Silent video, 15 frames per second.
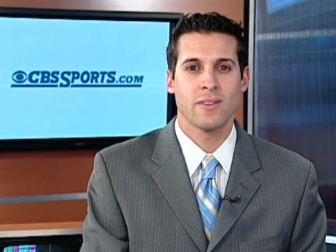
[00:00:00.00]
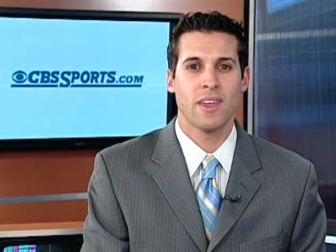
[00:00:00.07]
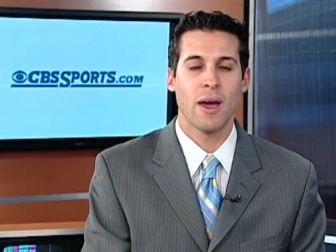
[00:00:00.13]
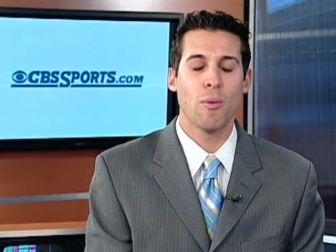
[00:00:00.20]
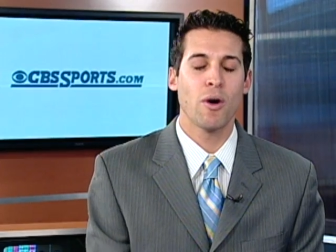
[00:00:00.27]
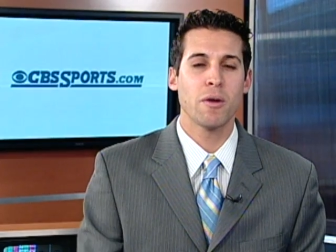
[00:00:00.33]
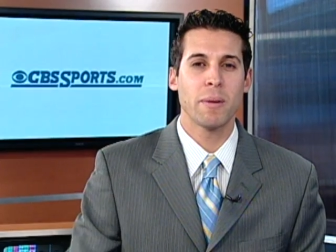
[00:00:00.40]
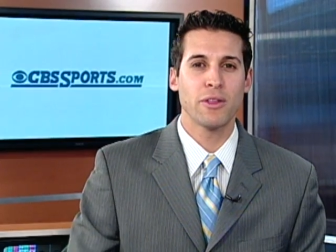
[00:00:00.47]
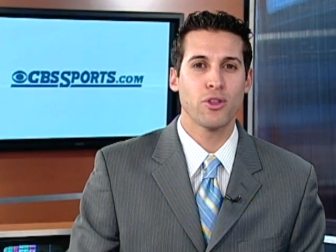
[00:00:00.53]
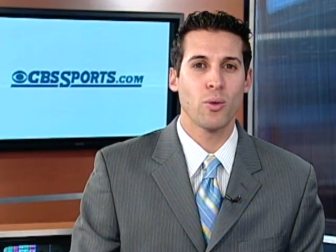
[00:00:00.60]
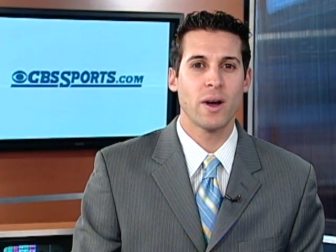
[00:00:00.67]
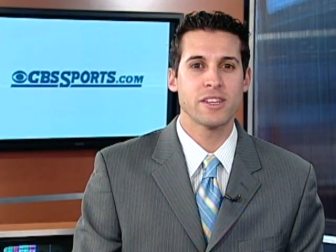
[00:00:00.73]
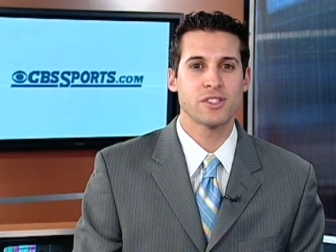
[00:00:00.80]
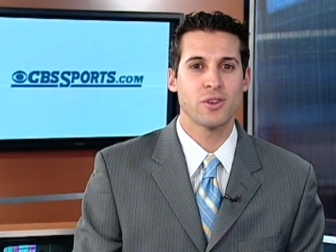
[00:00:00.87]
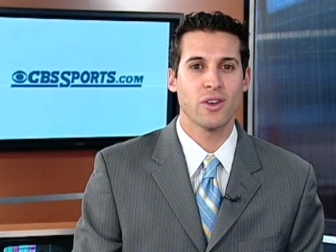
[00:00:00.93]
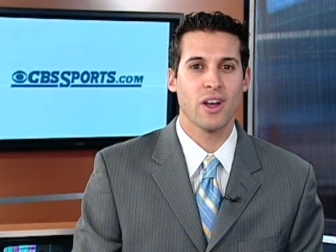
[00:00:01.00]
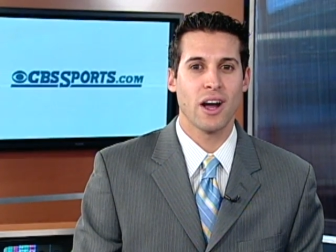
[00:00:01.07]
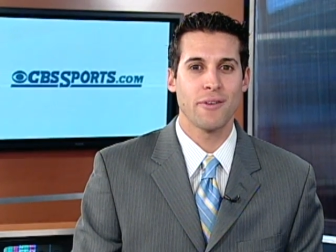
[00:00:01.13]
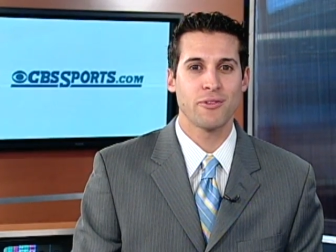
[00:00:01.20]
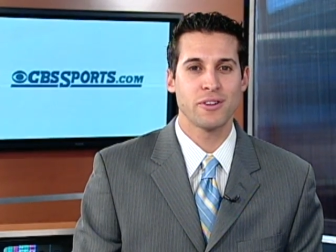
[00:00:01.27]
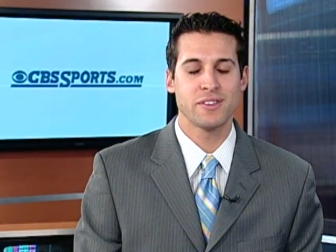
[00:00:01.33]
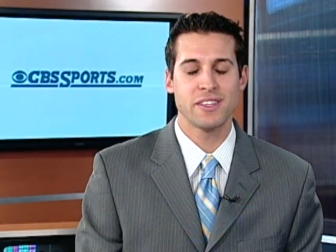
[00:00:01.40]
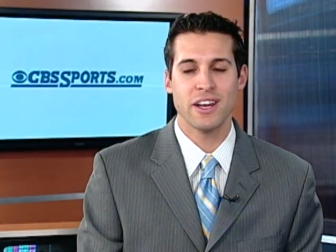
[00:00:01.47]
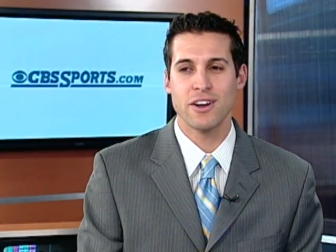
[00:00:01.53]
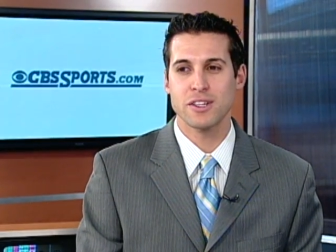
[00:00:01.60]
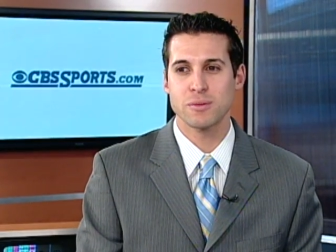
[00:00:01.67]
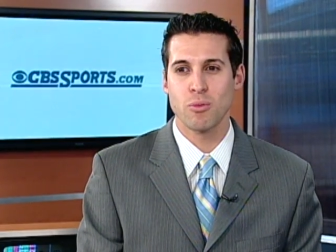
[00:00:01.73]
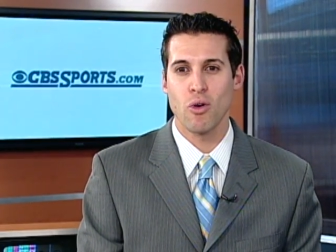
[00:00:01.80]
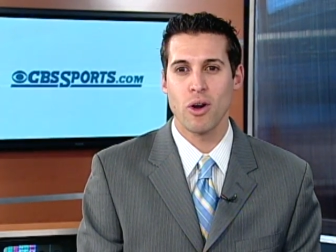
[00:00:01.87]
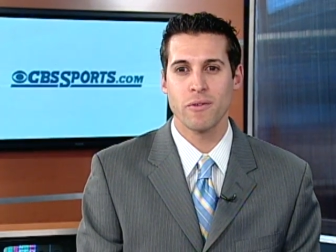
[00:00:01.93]
Ken, what about the Western Conference? There,
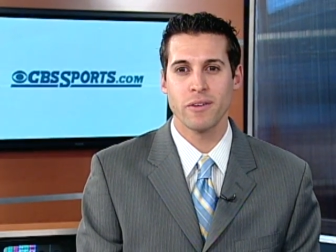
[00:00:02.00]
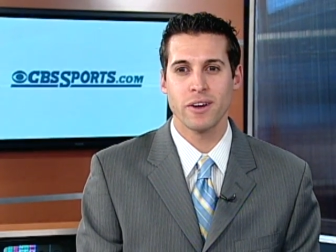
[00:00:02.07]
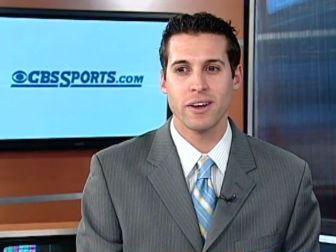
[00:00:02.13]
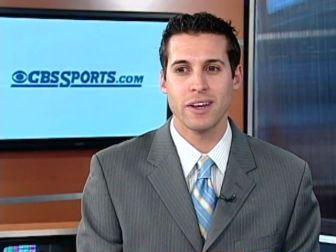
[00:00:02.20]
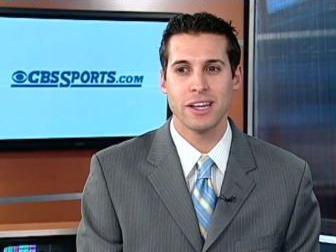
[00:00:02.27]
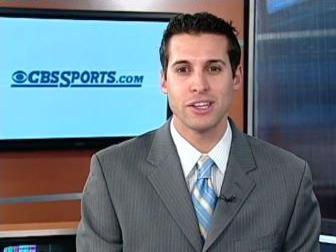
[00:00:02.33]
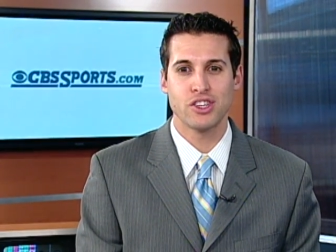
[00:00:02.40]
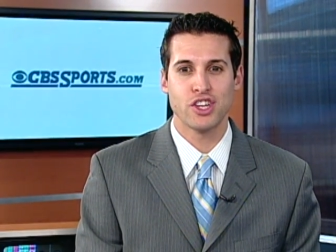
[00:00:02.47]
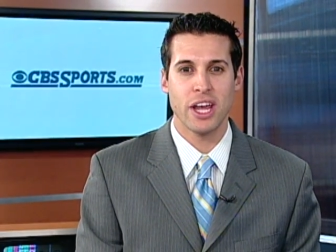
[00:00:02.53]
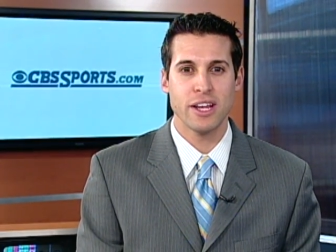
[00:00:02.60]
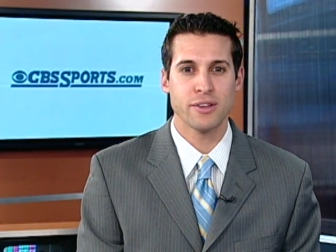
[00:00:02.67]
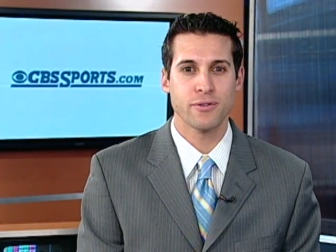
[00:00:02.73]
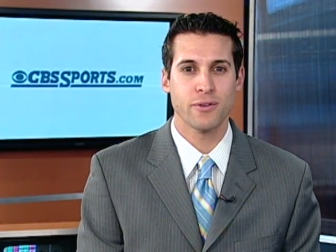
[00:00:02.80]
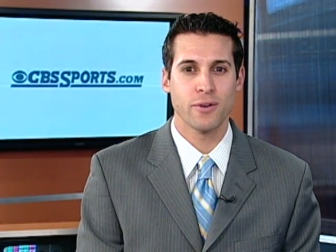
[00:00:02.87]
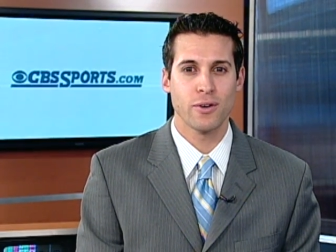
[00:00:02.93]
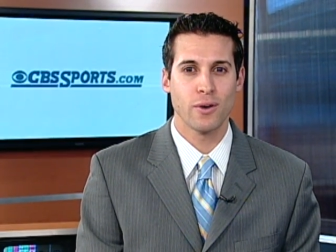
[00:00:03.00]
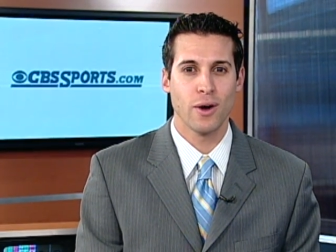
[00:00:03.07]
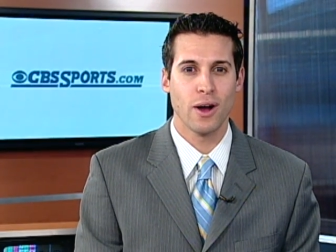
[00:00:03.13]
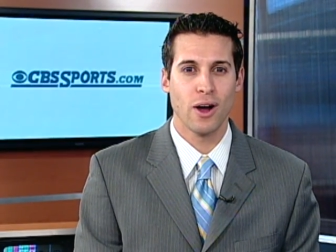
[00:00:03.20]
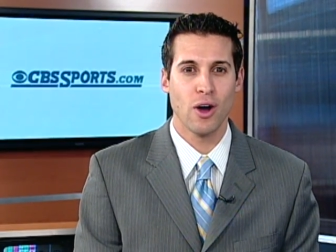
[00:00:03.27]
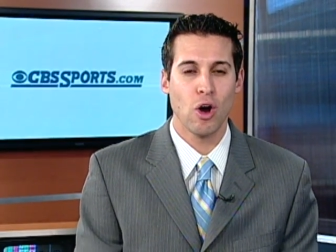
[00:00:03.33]
it's more of a chase for uh,